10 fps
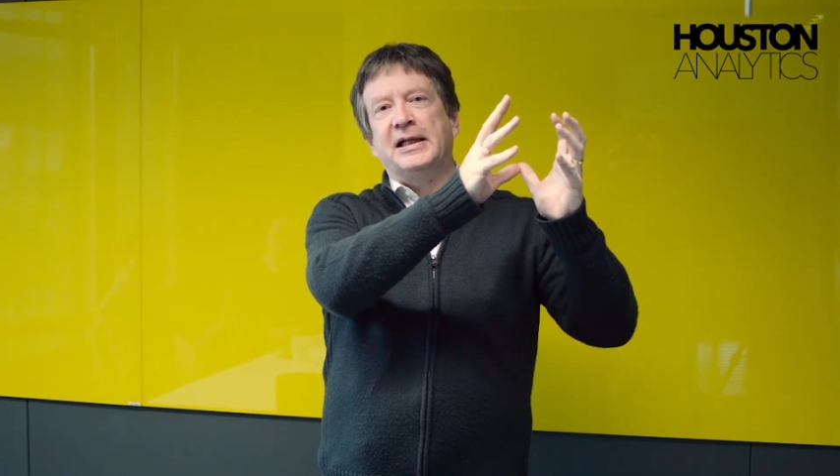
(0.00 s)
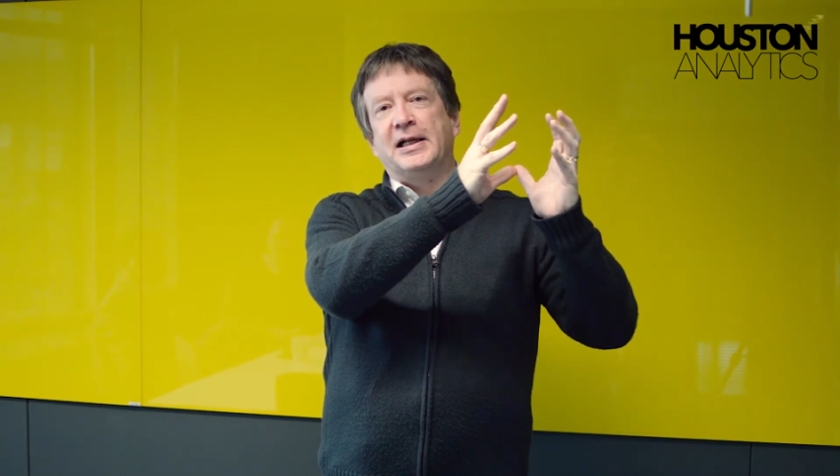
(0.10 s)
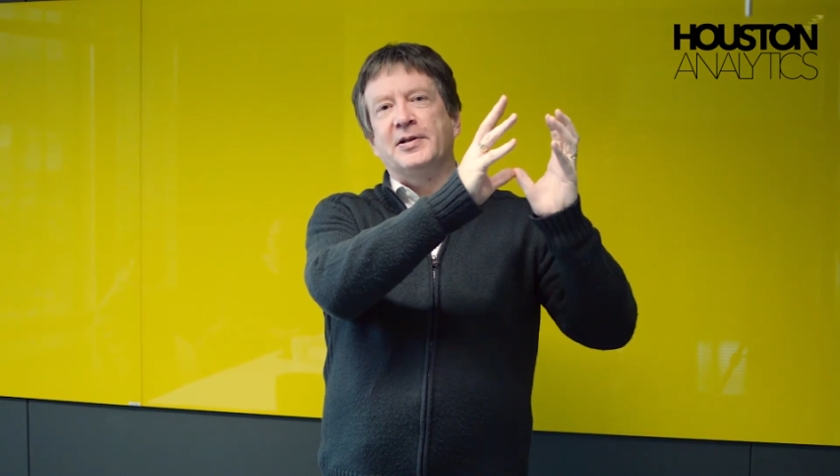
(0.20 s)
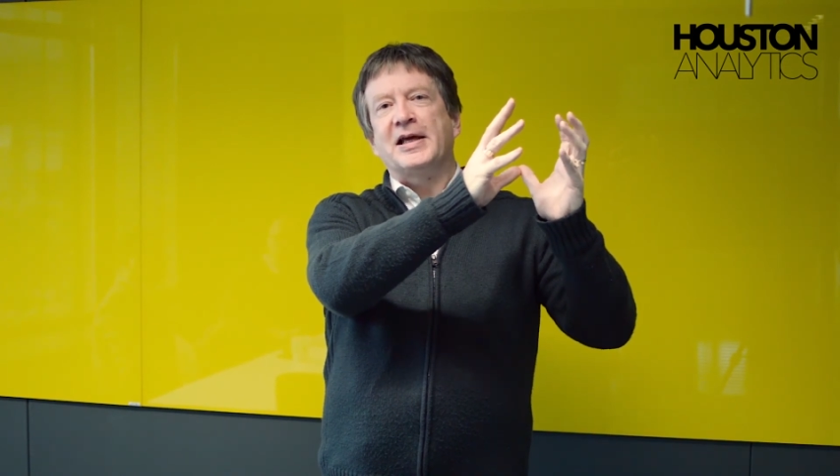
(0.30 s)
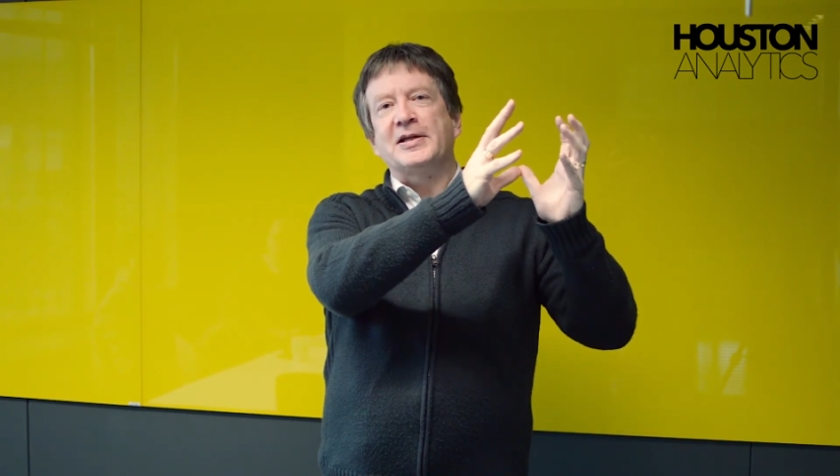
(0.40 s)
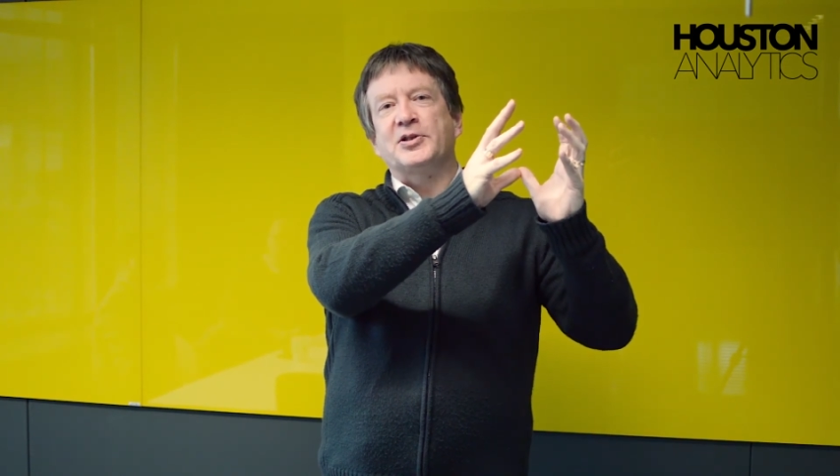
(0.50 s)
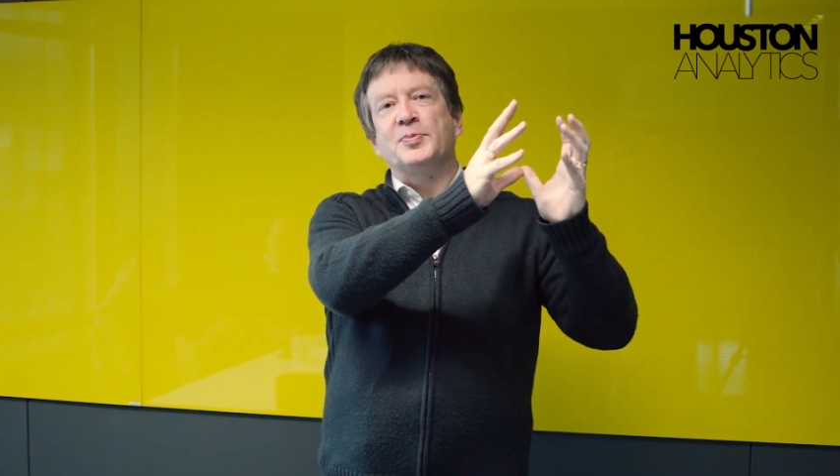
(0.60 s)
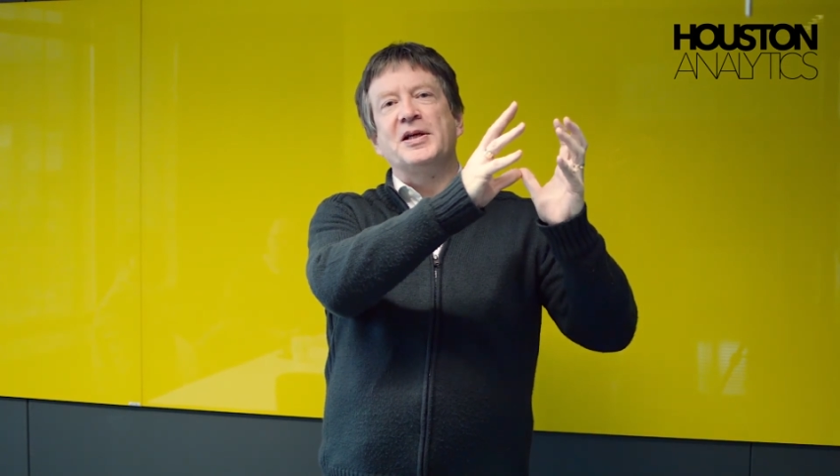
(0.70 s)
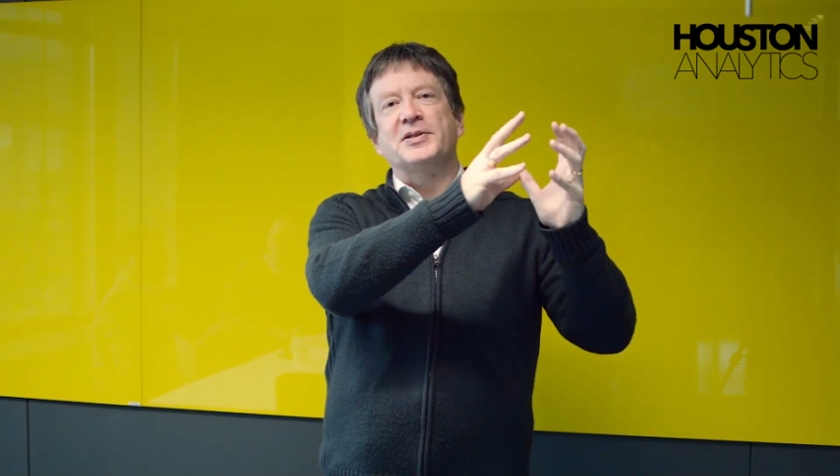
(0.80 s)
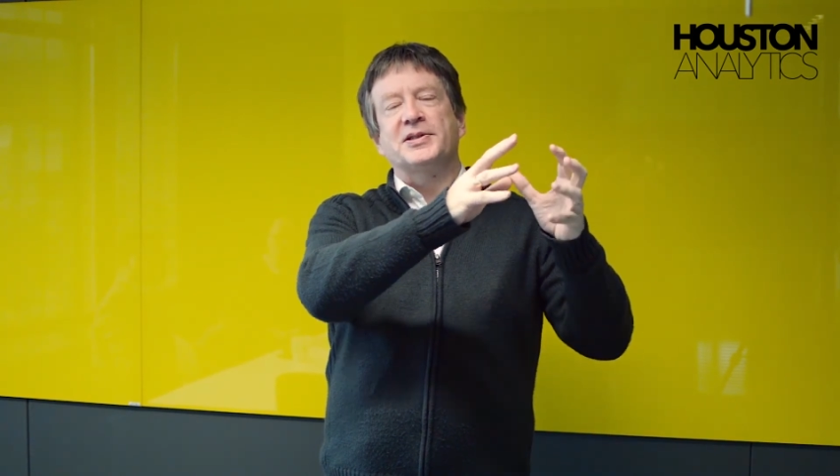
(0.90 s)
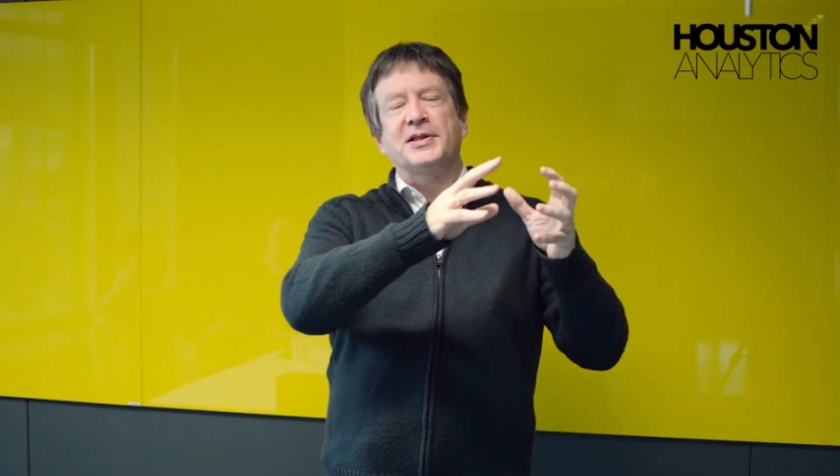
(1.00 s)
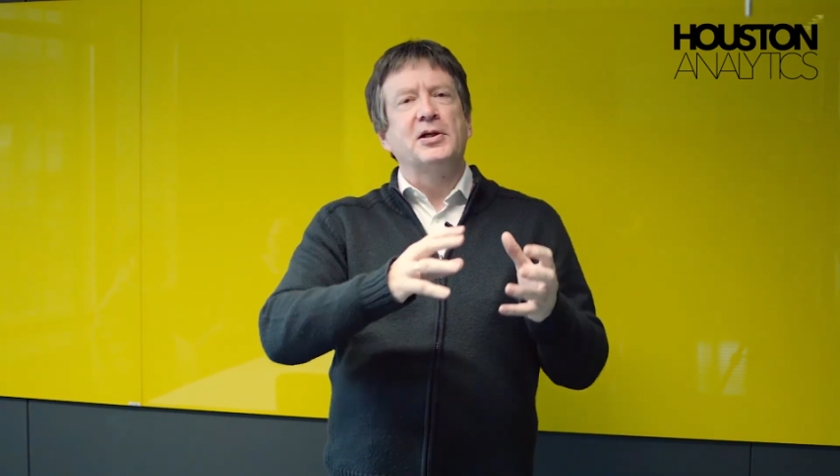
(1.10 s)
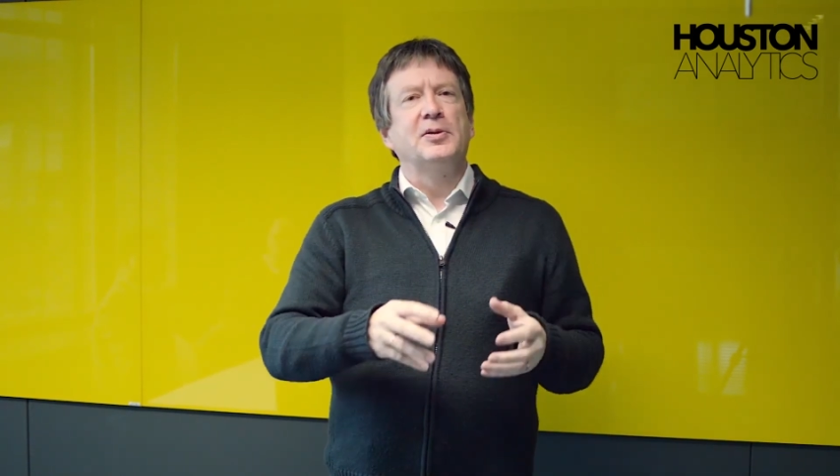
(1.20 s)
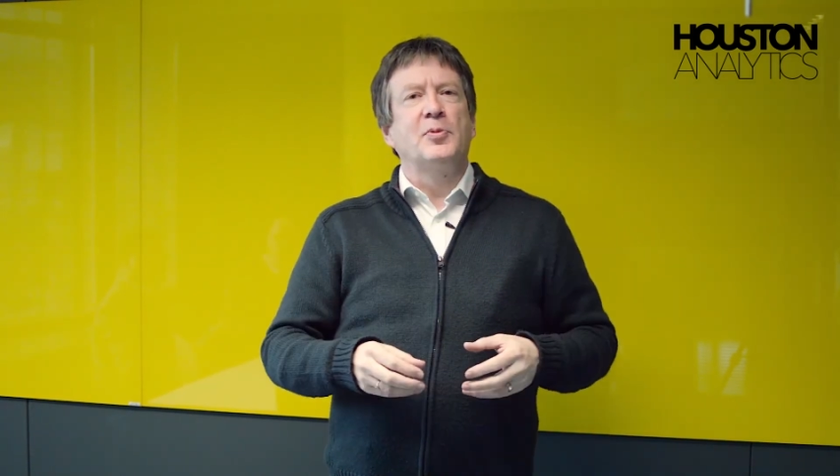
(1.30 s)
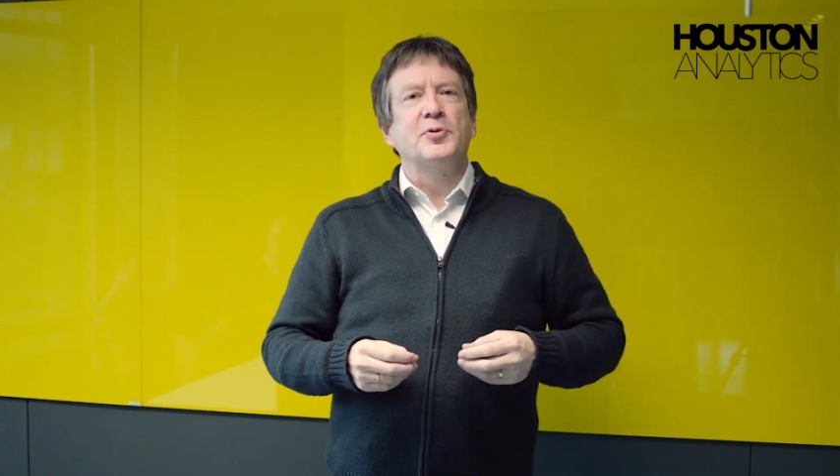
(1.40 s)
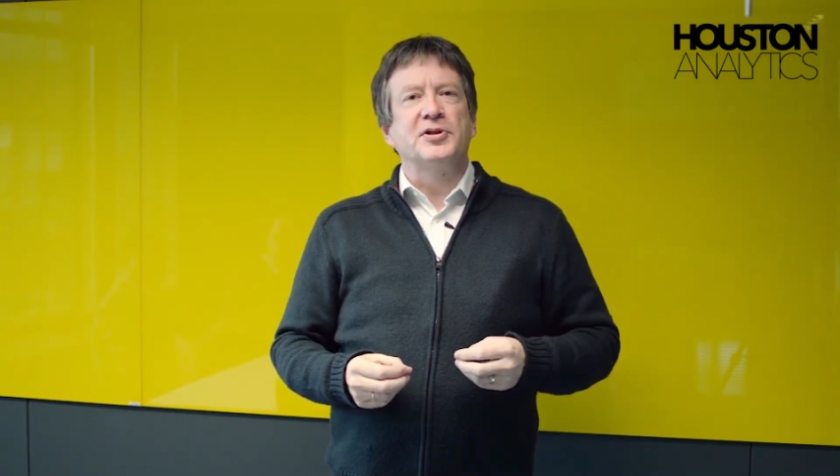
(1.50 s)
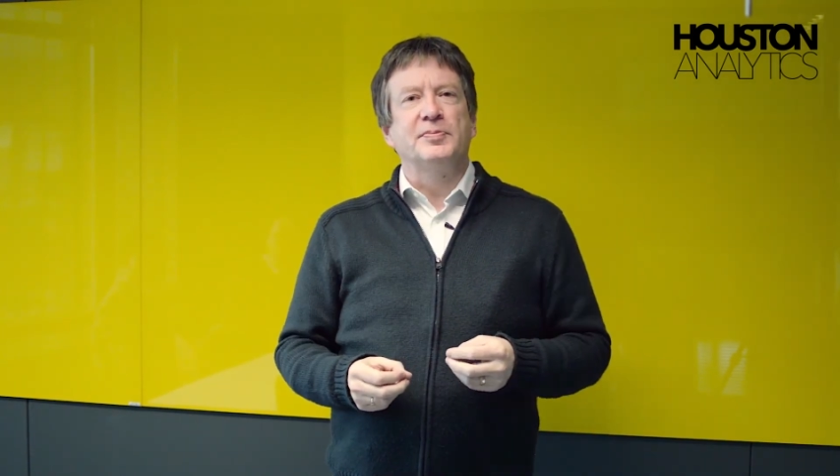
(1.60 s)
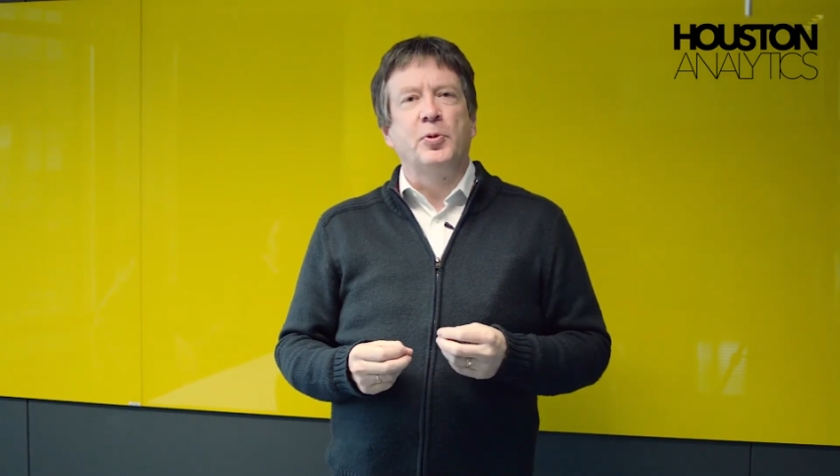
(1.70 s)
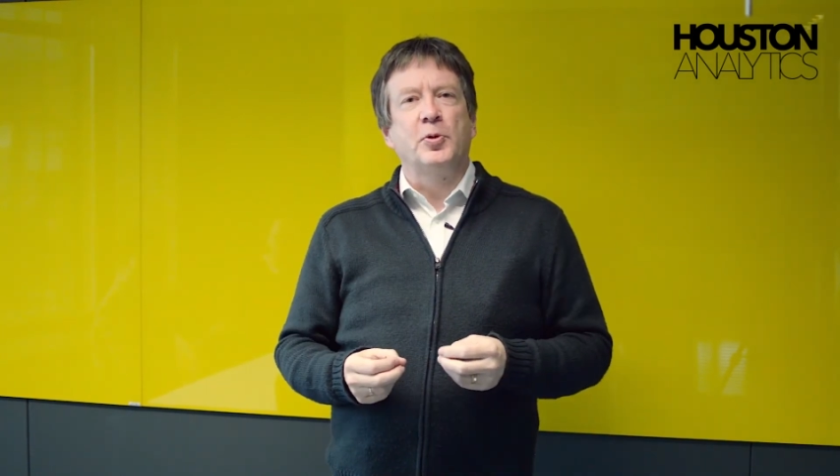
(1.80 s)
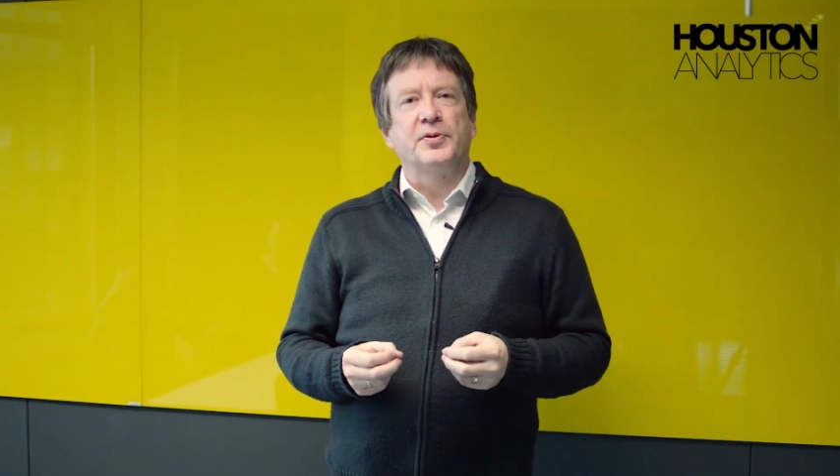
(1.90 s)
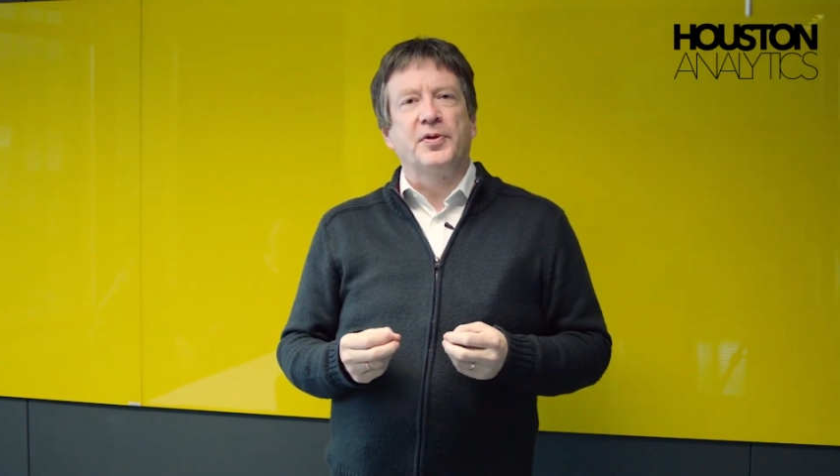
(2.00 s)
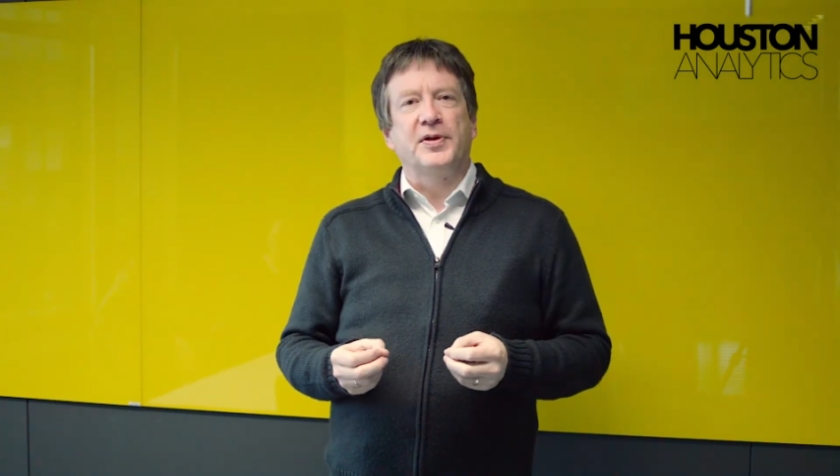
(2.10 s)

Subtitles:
And that, to me, is the single most important